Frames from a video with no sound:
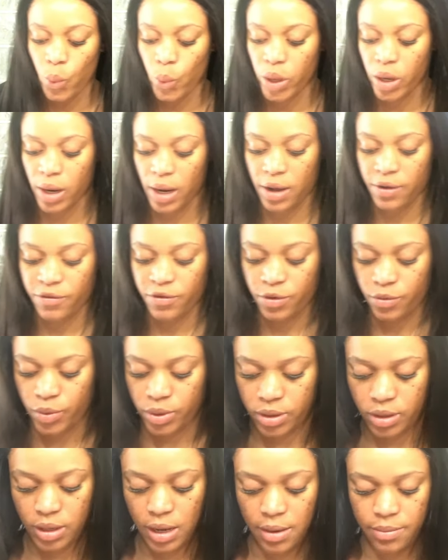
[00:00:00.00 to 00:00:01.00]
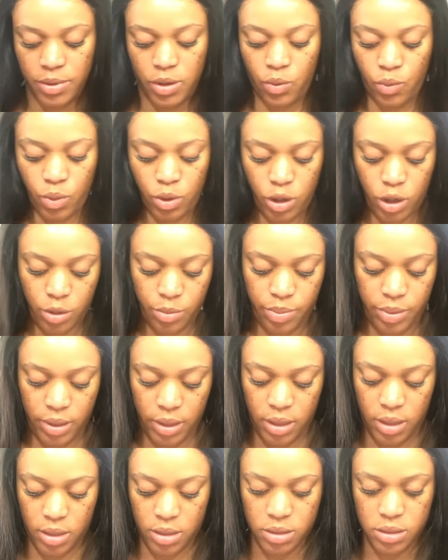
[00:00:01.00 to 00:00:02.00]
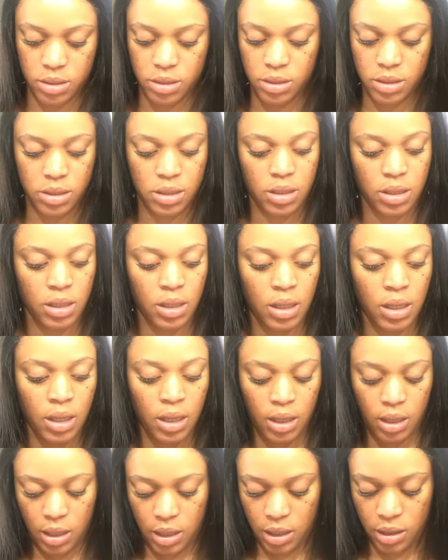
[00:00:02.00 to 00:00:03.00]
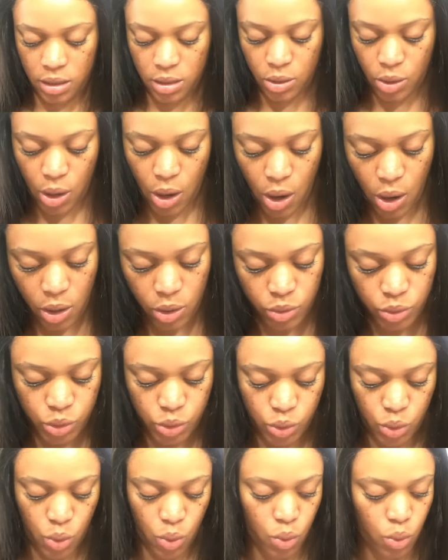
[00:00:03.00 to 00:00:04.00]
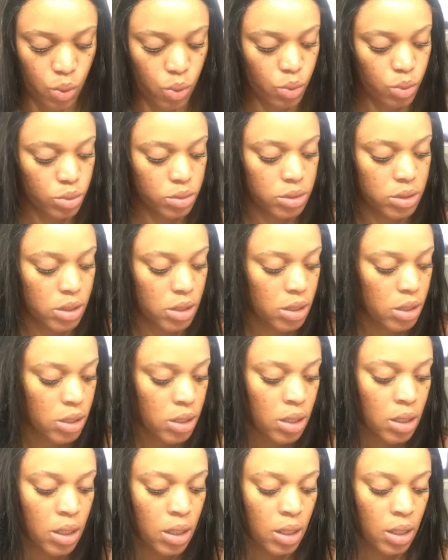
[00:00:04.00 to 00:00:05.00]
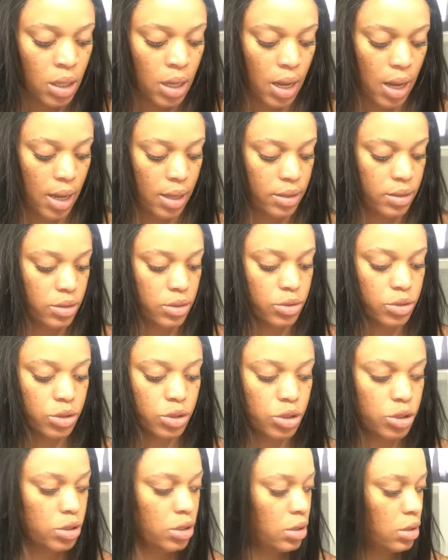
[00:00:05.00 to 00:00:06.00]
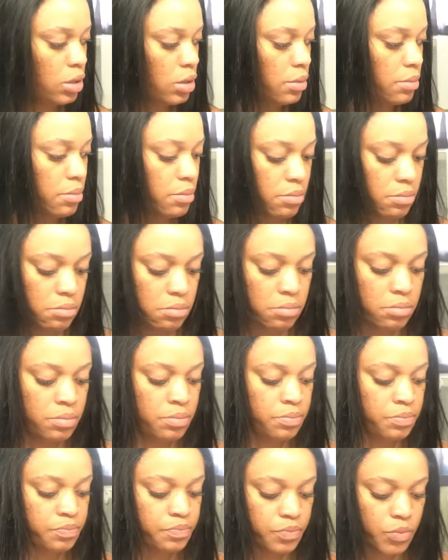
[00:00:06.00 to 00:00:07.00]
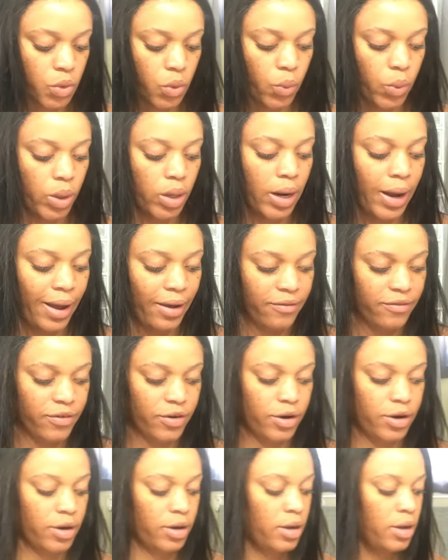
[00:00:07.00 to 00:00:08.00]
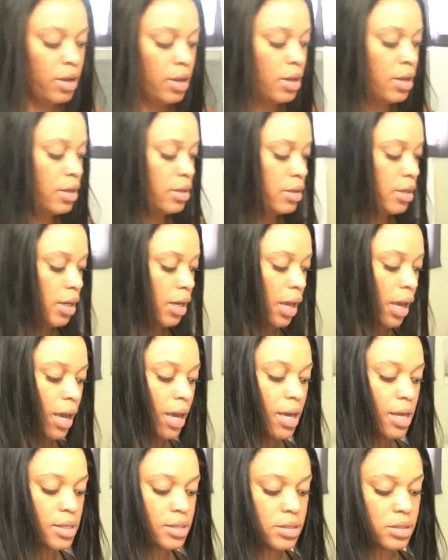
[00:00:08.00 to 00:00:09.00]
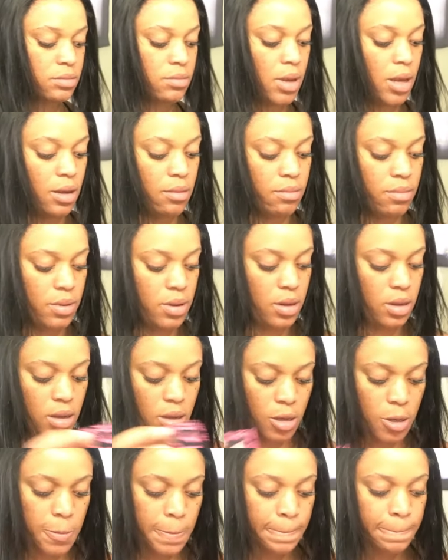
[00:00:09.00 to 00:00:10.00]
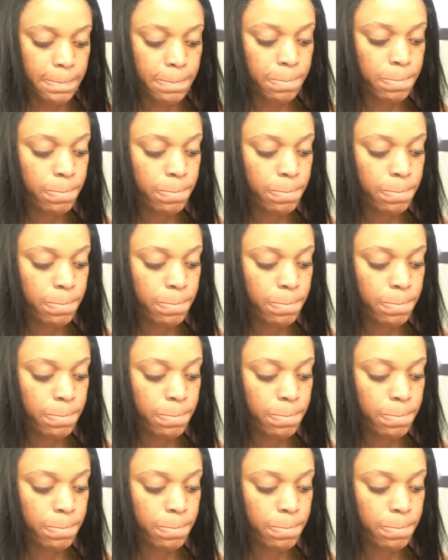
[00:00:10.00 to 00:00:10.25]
wherever whether that be workplace in the household at the gym wherever the case may be